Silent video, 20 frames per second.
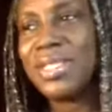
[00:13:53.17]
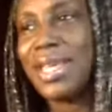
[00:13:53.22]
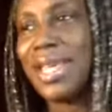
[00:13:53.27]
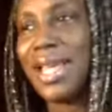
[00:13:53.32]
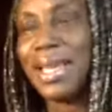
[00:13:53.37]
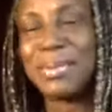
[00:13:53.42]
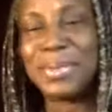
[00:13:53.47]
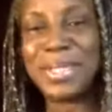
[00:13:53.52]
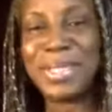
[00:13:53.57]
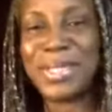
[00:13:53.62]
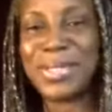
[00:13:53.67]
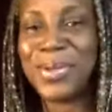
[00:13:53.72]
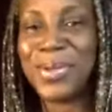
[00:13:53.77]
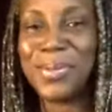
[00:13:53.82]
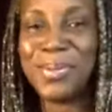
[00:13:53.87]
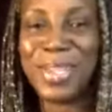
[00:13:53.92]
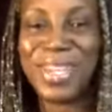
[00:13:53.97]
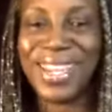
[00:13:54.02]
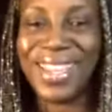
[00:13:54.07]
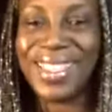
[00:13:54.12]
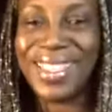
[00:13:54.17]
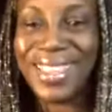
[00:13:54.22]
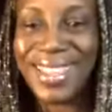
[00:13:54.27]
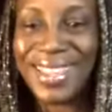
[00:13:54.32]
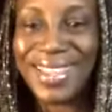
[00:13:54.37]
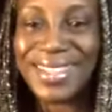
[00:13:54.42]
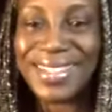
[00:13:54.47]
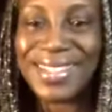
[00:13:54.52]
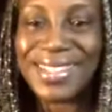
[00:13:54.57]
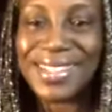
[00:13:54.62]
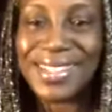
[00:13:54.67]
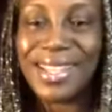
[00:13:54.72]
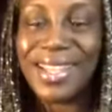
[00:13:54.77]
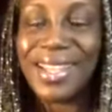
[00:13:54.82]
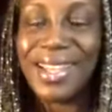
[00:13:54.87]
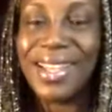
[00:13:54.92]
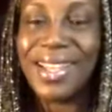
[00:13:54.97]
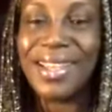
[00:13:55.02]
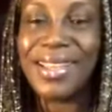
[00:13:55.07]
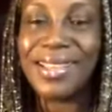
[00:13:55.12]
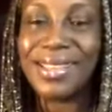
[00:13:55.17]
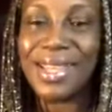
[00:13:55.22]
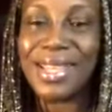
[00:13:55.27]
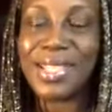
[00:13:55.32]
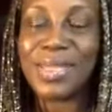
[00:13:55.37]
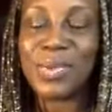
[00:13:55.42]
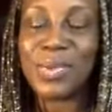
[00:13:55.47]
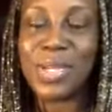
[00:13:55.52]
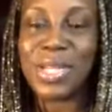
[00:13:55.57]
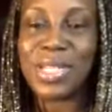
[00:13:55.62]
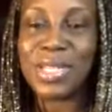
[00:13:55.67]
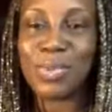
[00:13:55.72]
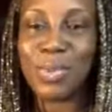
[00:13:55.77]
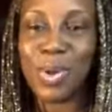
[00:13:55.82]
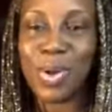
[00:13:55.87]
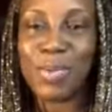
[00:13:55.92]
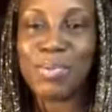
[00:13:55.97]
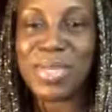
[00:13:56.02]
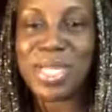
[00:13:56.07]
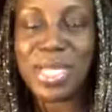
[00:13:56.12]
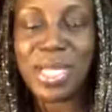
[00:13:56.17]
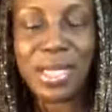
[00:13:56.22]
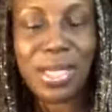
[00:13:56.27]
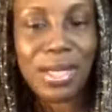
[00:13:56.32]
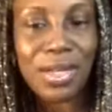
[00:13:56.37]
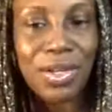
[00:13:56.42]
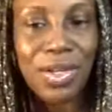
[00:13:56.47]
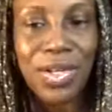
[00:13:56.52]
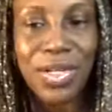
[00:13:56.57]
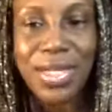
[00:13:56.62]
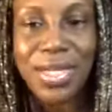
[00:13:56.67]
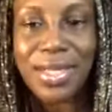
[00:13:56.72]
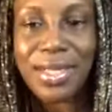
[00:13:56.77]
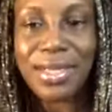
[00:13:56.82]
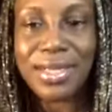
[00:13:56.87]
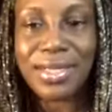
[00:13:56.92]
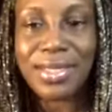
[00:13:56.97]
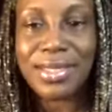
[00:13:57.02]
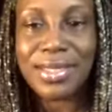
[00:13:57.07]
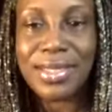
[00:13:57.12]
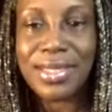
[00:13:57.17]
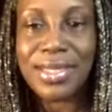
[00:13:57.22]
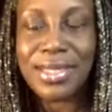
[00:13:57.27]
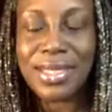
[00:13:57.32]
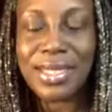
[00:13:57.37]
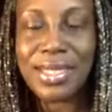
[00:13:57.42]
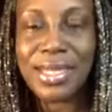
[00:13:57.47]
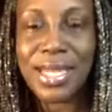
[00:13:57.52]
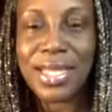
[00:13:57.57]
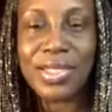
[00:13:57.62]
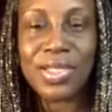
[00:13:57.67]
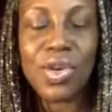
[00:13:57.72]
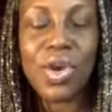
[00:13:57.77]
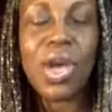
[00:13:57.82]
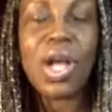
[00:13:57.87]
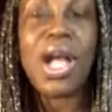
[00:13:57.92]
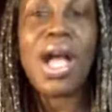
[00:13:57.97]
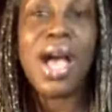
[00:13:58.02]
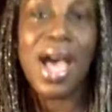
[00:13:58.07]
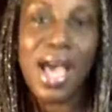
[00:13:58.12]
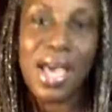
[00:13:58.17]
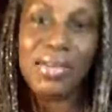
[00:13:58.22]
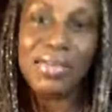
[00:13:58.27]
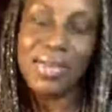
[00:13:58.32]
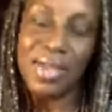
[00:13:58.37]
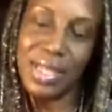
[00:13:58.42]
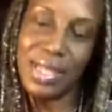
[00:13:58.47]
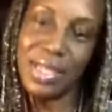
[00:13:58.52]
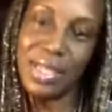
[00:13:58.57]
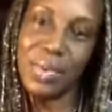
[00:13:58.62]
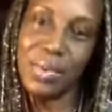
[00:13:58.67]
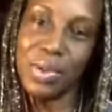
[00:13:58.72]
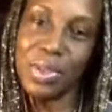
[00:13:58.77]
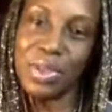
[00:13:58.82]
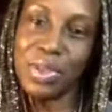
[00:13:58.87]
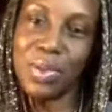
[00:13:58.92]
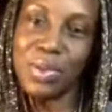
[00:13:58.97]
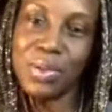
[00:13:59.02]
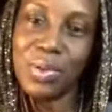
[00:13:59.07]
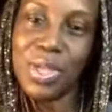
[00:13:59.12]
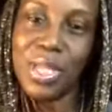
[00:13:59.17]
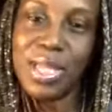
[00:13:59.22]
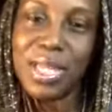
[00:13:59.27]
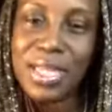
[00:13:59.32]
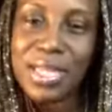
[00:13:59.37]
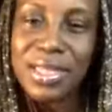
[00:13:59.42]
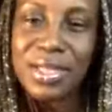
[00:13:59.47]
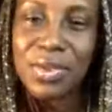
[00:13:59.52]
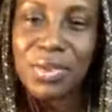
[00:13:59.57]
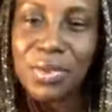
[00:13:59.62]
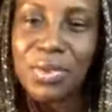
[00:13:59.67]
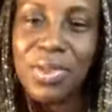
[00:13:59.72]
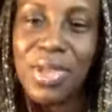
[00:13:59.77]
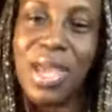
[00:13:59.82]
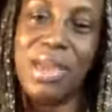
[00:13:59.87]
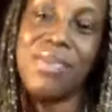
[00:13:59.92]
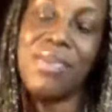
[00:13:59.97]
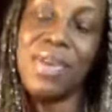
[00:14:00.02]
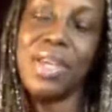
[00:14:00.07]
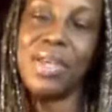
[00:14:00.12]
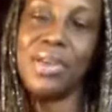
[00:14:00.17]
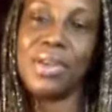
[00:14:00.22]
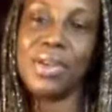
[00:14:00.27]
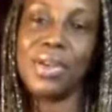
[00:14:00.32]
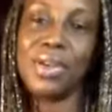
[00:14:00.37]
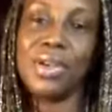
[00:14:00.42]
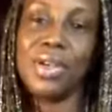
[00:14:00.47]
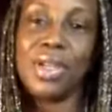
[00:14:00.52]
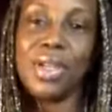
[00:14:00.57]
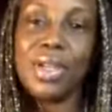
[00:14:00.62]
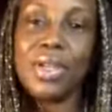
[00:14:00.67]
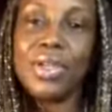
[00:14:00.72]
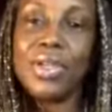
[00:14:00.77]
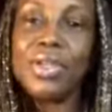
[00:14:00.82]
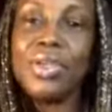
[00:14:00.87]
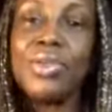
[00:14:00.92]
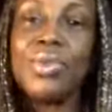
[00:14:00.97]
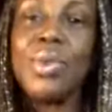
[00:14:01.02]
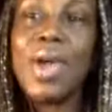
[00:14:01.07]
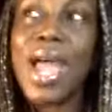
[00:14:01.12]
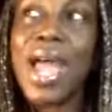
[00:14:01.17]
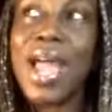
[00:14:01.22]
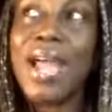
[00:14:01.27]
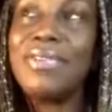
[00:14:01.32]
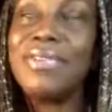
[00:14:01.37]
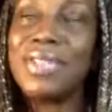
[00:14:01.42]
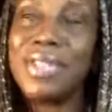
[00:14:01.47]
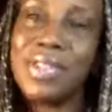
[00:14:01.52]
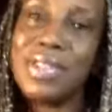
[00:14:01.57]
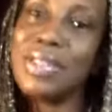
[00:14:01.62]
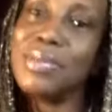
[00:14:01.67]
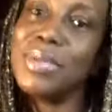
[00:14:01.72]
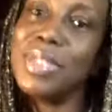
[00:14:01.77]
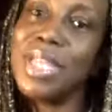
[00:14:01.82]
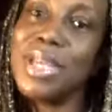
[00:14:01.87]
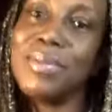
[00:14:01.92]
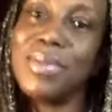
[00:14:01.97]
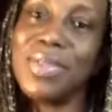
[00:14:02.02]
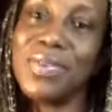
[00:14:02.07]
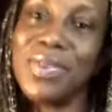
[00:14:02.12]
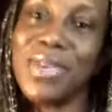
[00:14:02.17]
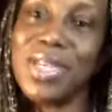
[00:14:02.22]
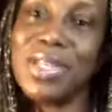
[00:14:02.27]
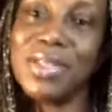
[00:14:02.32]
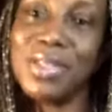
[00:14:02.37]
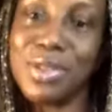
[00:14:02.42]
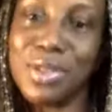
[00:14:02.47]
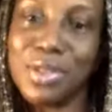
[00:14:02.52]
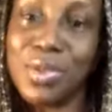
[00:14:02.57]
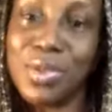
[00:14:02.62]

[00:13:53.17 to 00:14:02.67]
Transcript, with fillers: times at so many things. And that's what has brought me here to sit and talk confidently with you is through that failure. You have to sometimes fail to